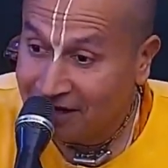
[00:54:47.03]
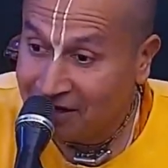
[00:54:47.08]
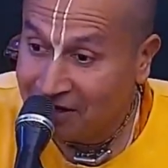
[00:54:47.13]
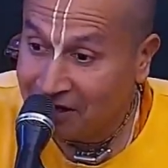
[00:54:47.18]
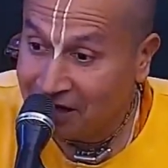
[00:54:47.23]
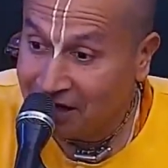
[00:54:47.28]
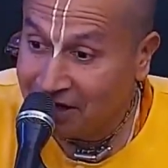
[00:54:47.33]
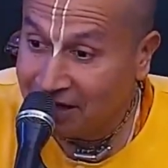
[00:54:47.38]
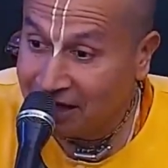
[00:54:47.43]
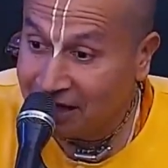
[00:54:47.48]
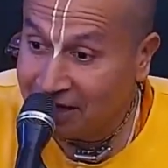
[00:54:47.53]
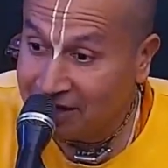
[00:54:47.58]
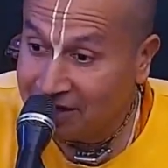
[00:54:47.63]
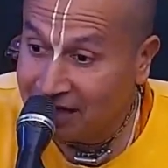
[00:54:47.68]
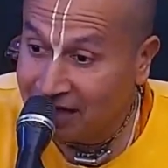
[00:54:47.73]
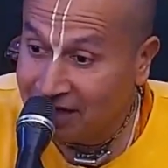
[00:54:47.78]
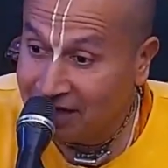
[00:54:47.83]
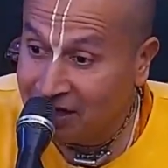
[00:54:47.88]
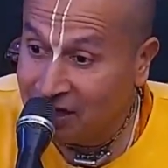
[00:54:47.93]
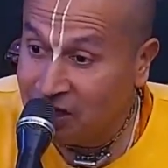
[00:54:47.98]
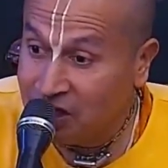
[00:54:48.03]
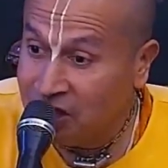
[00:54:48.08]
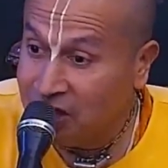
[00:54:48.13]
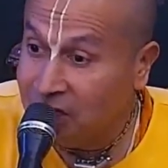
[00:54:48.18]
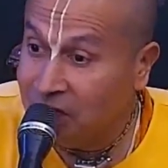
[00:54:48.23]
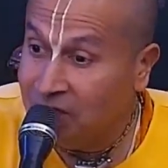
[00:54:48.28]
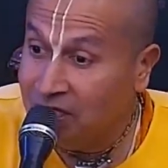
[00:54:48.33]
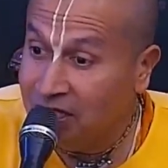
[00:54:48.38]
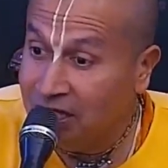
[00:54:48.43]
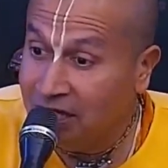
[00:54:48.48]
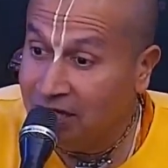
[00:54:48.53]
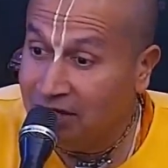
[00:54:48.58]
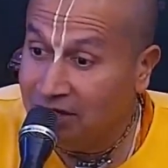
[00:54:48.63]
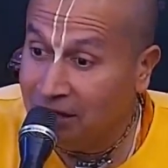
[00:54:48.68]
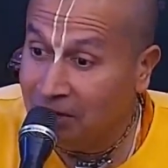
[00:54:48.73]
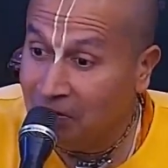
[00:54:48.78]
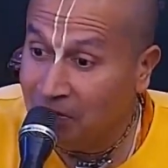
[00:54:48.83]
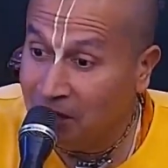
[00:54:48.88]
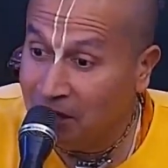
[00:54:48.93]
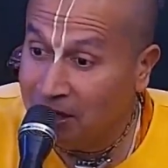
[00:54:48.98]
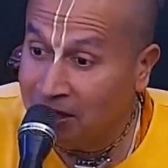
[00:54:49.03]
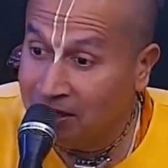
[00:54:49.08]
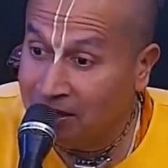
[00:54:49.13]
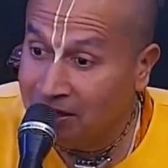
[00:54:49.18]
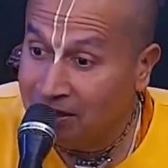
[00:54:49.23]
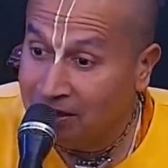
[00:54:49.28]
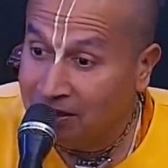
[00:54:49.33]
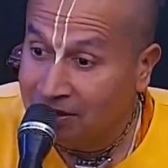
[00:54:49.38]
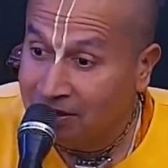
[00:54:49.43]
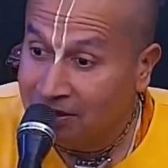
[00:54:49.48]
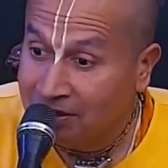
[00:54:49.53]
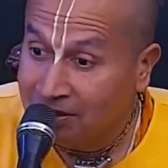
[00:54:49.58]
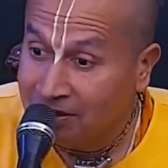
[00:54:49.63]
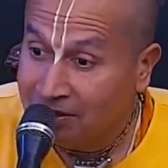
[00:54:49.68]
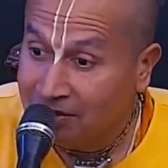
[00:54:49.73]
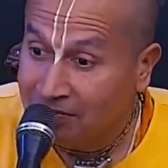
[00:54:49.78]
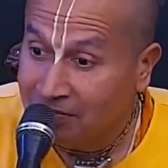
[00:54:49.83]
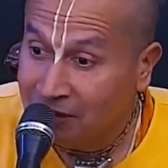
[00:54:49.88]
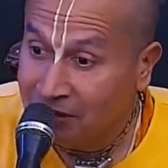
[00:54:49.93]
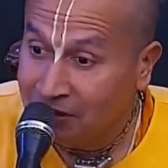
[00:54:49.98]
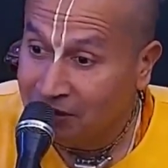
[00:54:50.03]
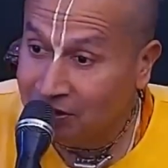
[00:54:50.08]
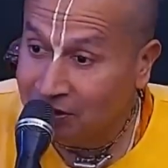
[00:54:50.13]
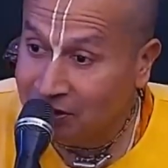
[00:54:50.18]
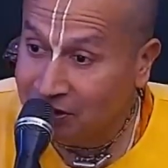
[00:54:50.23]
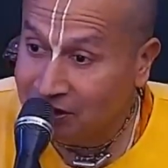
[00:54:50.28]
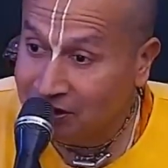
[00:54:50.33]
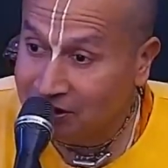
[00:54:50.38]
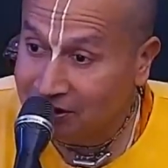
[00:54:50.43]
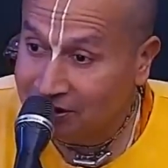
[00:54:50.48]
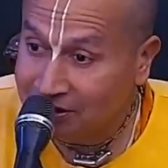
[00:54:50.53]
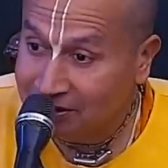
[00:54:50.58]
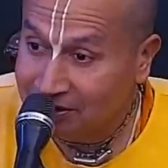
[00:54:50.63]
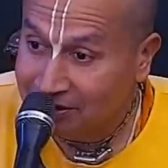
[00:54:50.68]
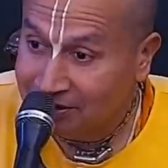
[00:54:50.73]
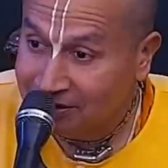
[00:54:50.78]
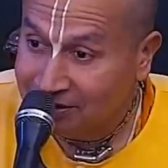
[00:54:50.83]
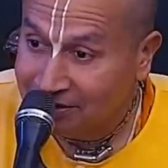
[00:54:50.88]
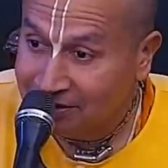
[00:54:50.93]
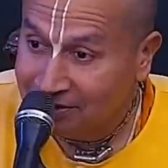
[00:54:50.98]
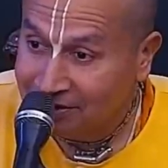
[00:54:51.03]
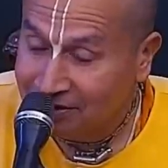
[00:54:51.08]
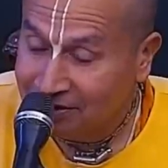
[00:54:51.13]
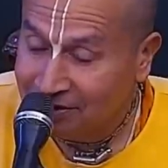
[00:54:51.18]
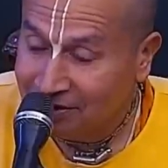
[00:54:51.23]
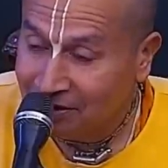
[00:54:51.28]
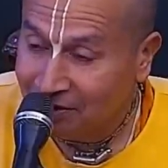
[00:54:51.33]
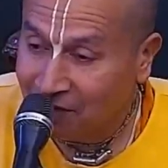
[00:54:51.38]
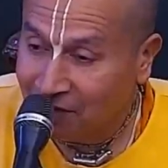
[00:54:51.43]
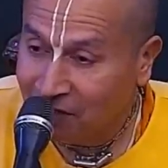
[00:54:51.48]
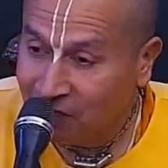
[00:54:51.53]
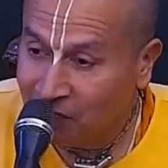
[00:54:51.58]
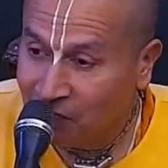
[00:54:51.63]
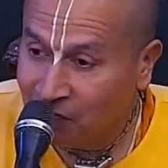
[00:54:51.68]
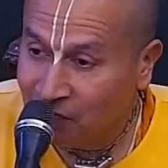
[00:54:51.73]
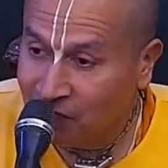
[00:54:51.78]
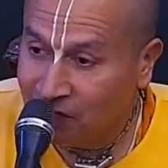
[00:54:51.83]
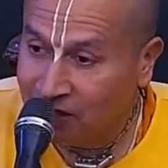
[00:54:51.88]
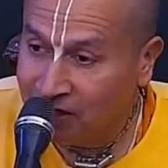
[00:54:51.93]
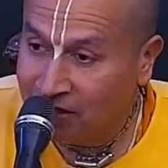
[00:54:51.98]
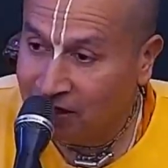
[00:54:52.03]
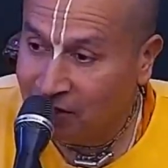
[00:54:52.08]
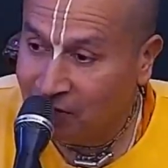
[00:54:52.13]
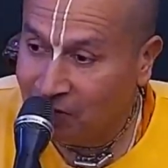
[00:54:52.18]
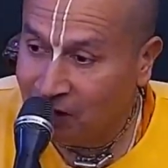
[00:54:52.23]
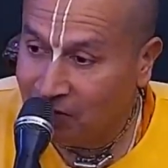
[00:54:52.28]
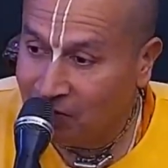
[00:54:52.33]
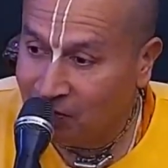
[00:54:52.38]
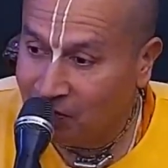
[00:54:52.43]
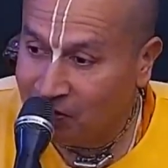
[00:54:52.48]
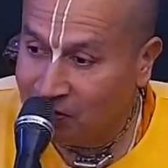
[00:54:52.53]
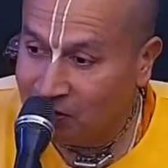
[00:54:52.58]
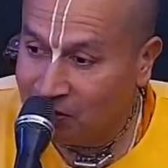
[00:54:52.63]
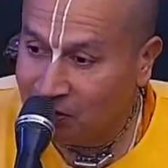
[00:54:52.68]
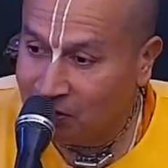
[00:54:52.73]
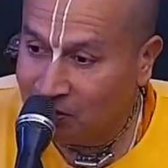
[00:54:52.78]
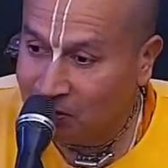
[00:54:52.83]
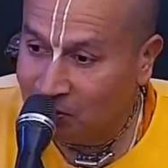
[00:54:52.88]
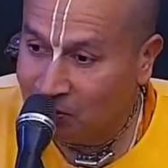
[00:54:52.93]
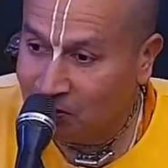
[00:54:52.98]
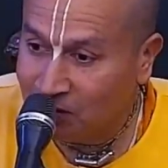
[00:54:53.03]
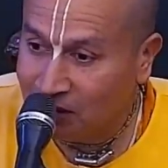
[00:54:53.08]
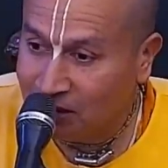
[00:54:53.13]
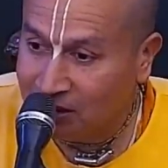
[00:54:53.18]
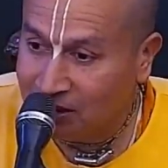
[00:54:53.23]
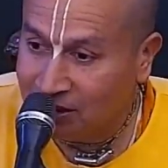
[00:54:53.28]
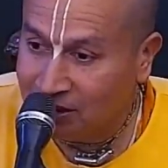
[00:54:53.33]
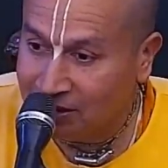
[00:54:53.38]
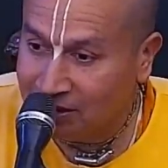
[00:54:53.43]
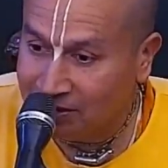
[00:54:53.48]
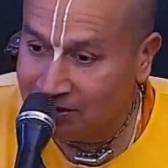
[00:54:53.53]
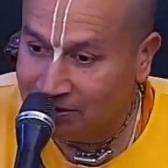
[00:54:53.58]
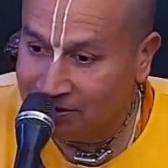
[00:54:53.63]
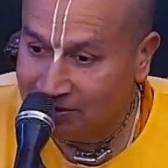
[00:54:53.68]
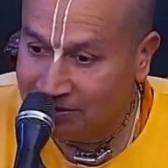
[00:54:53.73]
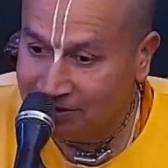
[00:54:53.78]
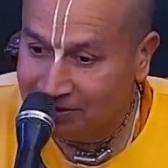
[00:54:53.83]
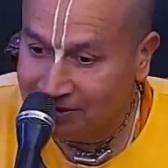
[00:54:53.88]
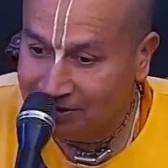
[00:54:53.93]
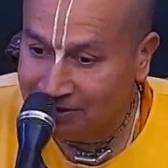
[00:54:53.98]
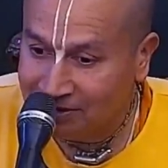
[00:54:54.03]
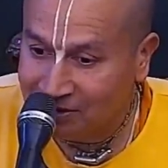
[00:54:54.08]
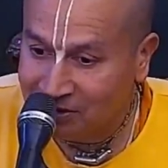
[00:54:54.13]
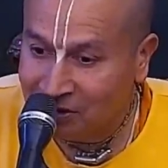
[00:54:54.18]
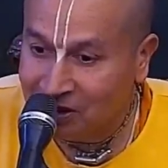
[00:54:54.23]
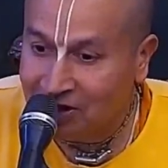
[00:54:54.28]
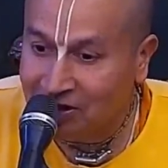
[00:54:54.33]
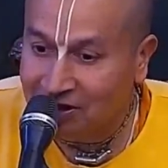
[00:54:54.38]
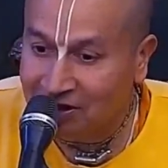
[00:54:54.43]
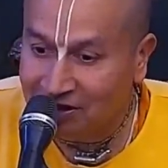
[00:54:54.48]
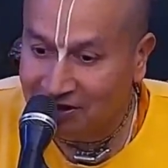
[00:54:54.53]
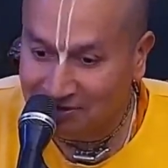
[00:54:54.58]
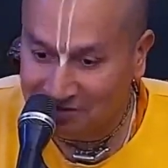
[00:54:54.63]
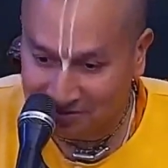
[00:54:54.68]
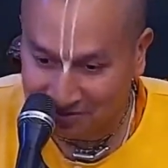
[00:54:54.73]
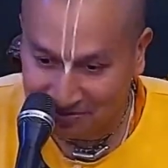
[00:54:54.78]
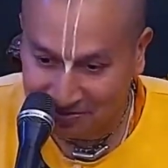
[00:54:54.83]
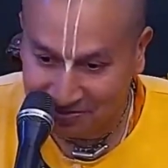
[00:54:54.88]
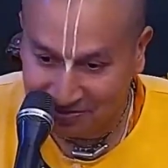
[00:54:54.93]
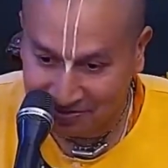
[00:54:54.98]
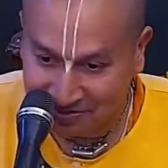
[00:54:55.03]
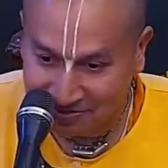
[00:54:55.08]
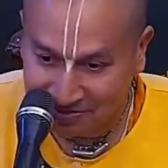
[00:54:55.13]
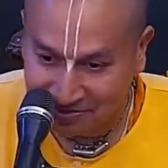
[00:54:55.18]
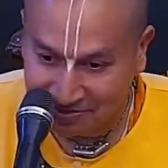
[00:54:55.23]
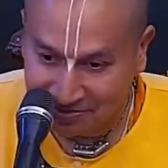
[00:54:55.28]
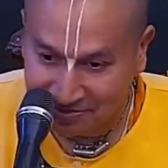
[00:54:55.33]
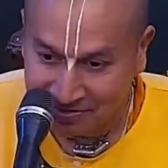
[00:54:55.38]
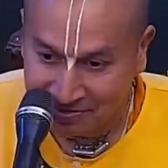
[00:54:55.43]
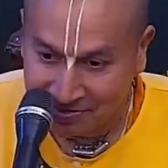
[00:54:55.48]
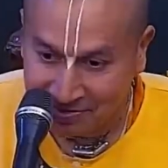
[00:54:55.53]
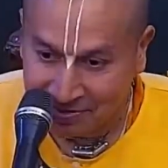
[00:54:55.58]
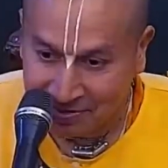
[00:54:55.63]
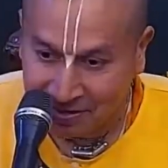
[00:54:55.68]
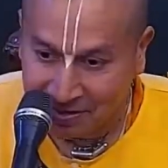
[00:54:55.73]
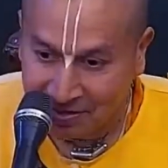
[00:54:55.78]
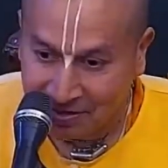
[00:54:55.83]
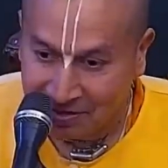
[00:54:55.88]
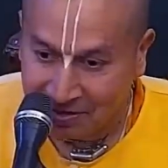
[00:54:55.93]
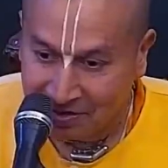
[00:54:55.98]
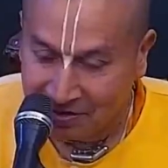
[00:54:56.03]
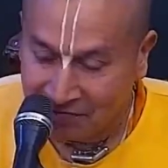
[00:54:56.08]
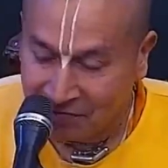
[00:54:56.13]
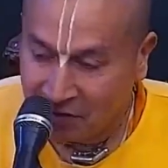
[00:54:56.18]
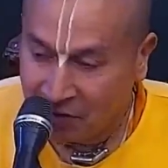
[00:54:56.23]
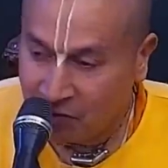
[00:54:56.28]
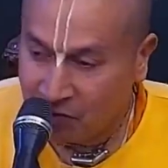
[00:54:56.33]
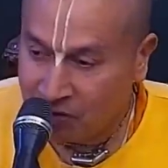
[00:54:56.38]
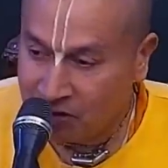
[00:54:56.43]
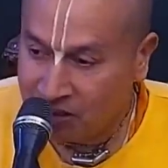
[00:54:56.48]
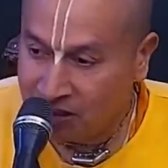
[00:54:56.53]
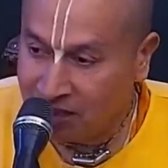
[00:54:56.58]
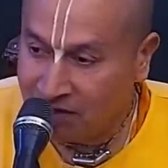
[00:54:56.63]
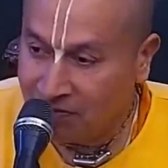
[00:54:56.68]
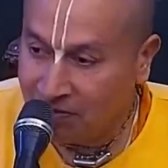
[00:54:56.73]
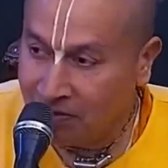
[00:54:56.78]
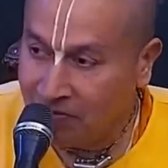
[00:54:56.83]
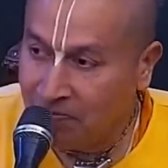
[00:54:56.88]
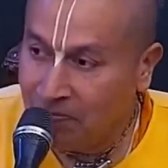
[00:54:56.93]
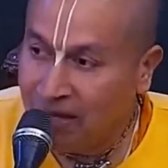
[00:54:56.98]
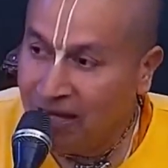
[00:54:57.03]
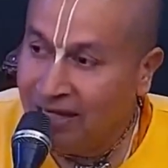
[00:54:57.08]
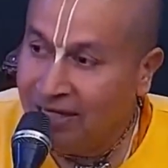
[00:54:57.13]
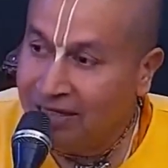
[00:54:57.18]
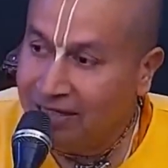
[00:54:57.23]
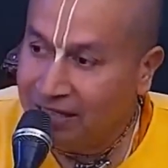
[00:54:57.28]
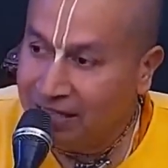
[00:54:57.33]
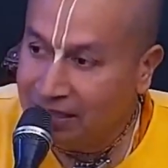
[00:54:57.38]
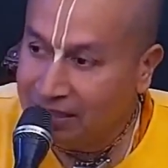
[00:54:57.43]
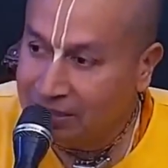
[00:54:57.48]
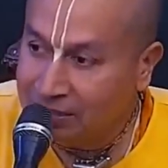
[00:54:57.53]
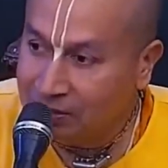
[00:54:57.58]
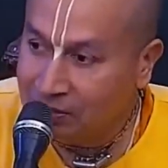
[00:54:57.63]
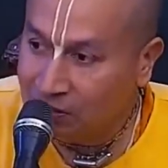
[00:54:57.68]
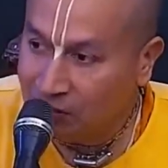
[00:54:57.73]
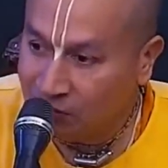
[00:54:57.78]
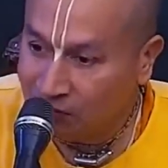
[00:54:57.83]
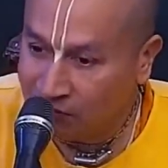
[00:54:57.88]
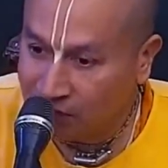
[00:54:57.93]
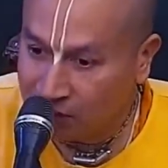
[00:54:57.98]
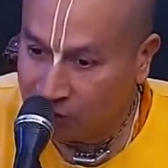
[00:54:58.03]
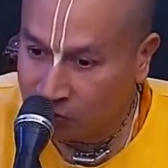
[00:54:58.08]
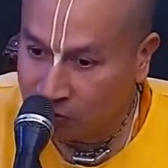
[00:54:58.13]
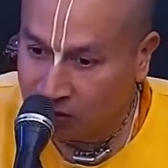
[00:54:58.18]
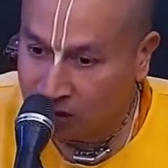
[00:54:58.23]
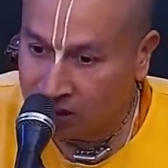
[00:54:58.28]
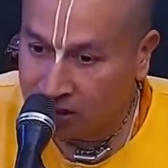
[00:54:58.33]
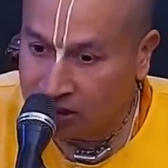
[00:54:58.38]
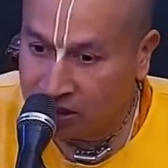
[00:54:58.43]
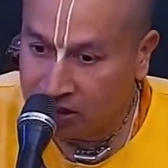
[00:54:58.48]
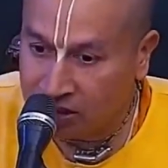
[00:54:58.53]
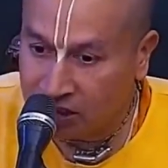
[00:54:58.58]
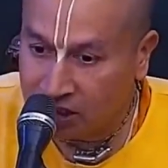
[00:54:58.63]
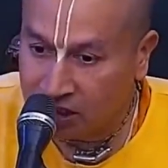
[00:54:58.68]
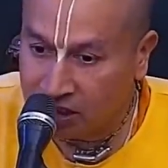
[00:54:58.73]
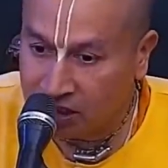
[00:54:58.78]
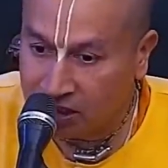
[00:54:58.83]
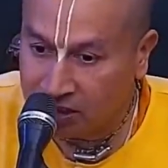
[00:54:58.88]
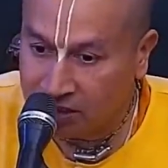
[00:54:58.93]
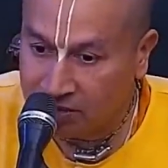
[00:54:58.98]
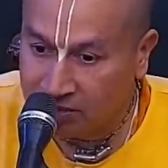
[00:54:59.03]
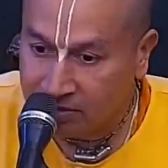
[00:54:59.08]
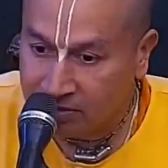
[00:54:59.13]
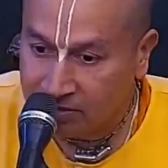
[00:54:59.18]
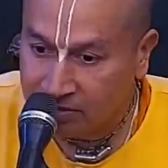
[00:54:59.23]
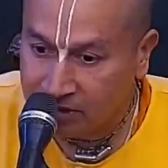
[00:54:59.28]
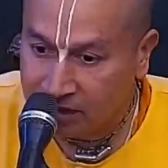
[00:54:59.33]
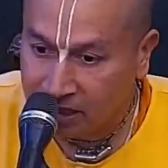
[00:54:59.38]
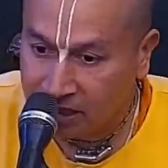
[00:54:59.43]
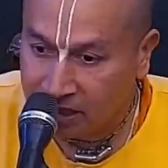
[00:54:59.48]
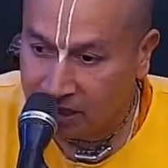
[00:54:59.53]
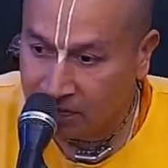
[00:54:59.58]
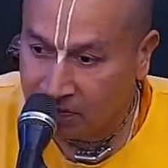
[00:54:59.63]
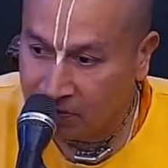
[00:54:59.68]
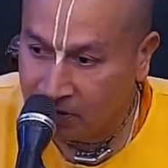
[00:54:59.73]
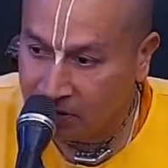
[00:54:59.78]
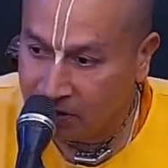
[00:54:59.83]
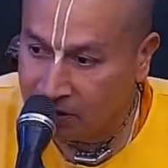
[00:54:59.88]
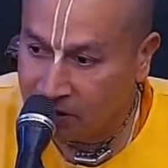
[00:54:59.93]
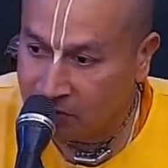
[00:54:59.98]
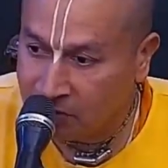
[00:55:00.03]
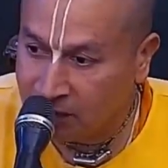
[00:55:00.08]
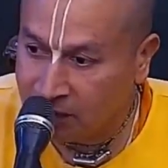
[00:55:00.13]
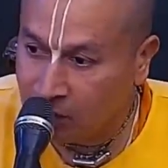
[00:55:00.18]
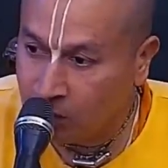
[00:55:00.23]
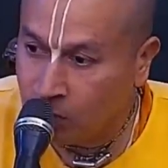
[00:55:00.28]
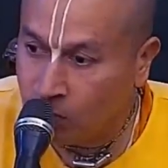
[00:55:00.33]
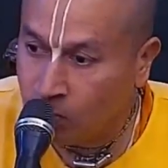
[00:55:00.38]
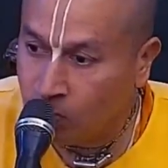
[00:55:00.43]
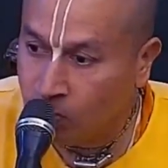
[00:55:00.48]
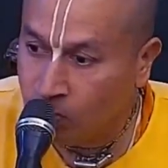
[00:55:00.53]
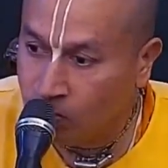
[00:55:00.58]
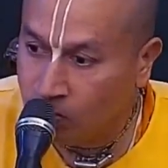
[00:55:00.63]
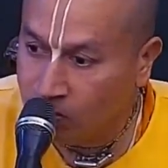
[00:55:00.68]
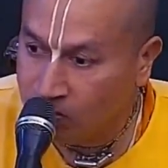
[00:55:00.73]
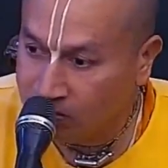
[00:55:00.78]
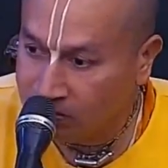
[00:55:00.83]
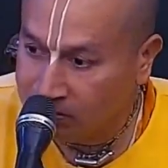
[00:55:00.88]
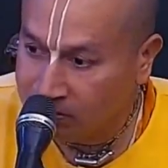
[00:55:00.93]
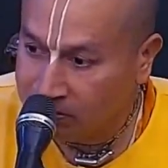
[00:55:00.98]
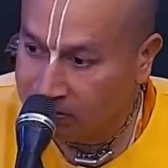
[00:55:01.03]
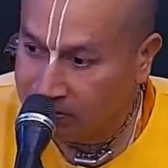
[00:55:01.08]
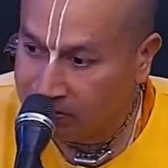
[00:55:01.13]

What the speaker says: in great anxiety, shivering and trembling, because a few feet away was Sudarshan Chakra. When you see paintings of the Sudarshan Chakra, it appears very cool.